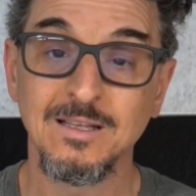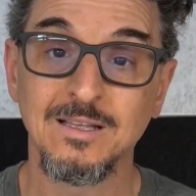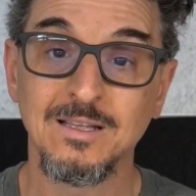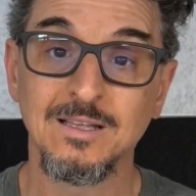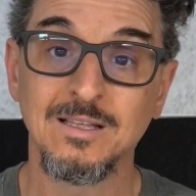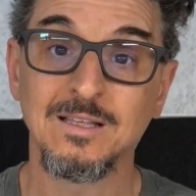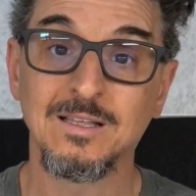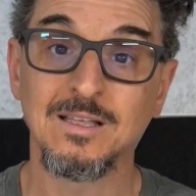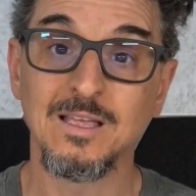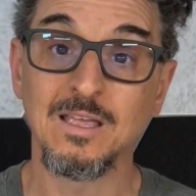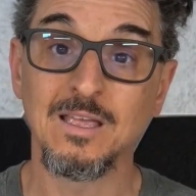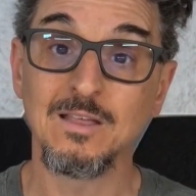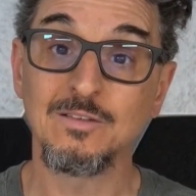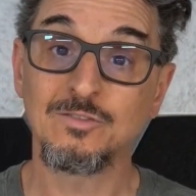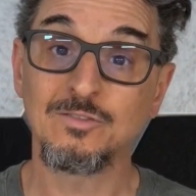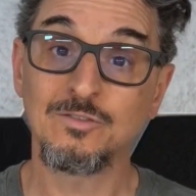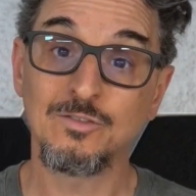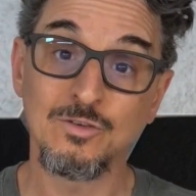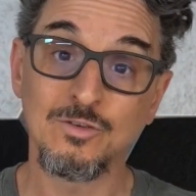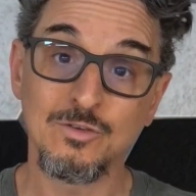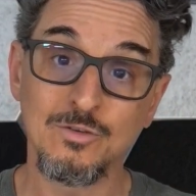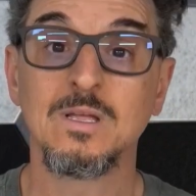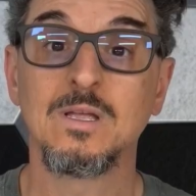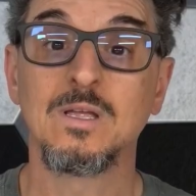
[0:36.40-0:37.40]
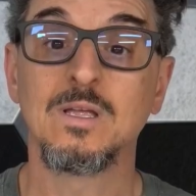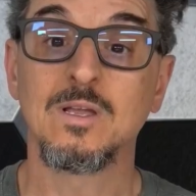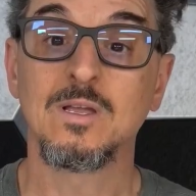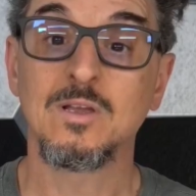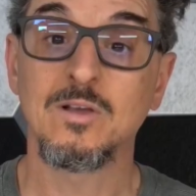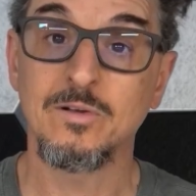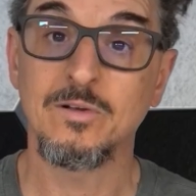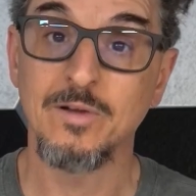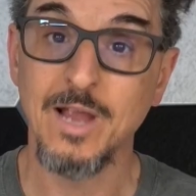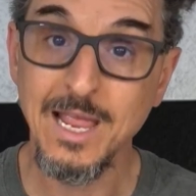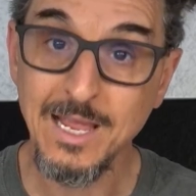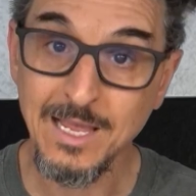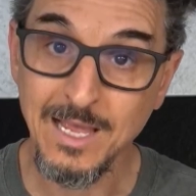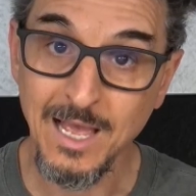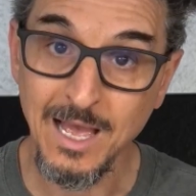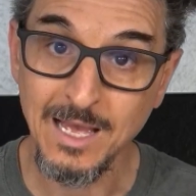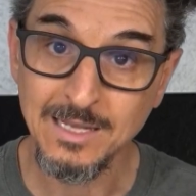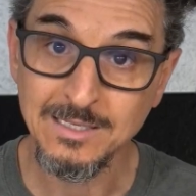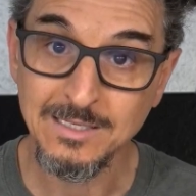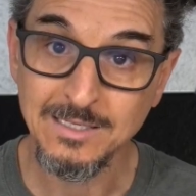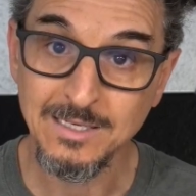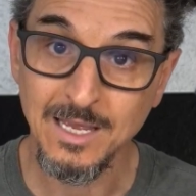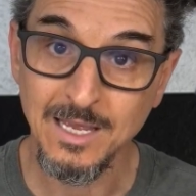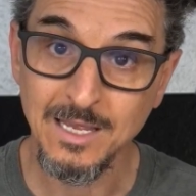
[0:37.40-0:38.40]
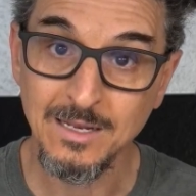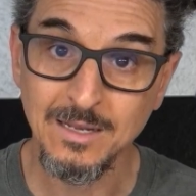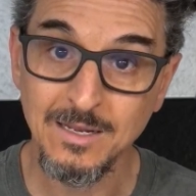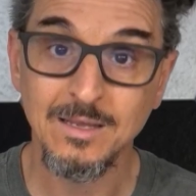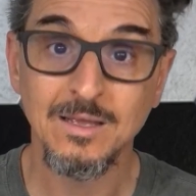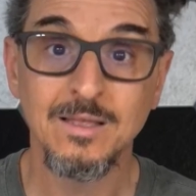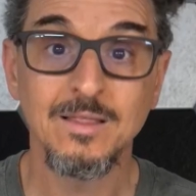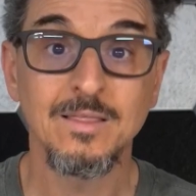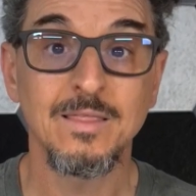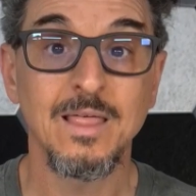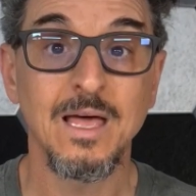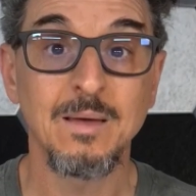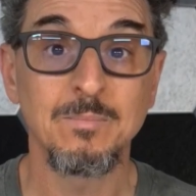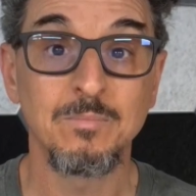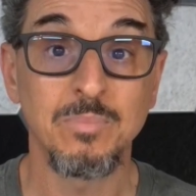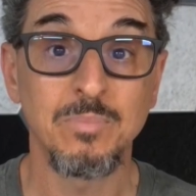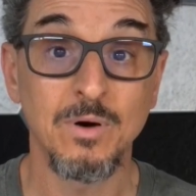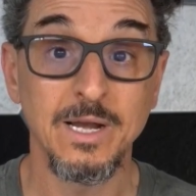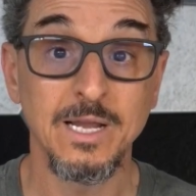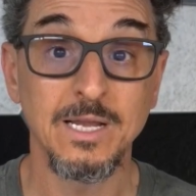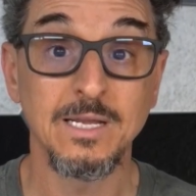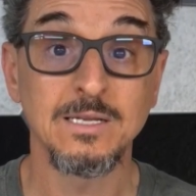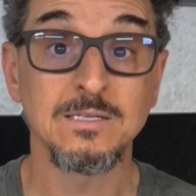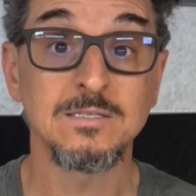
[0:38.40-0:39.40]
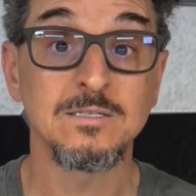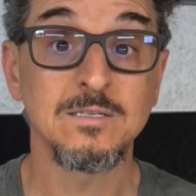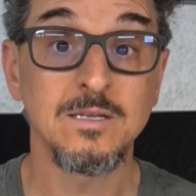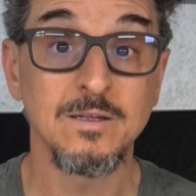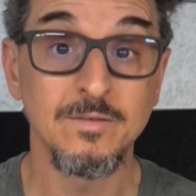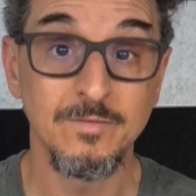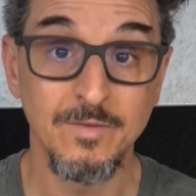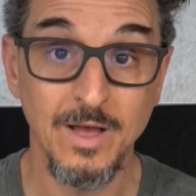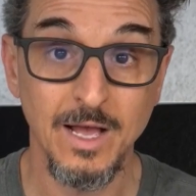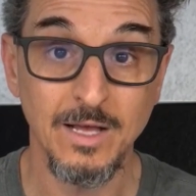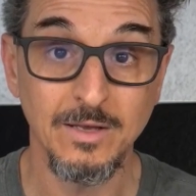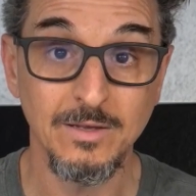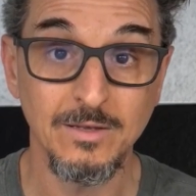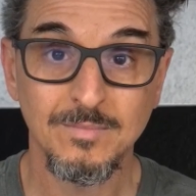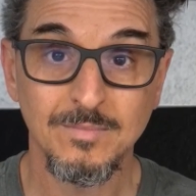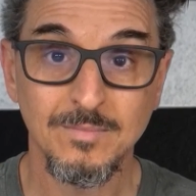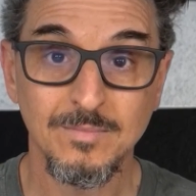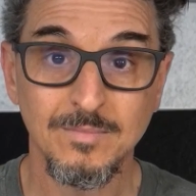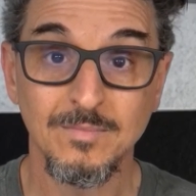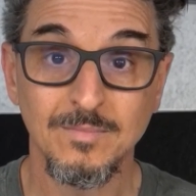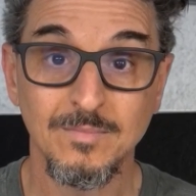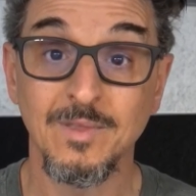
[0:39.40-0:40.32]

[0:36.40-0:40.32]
is to create content that brings value.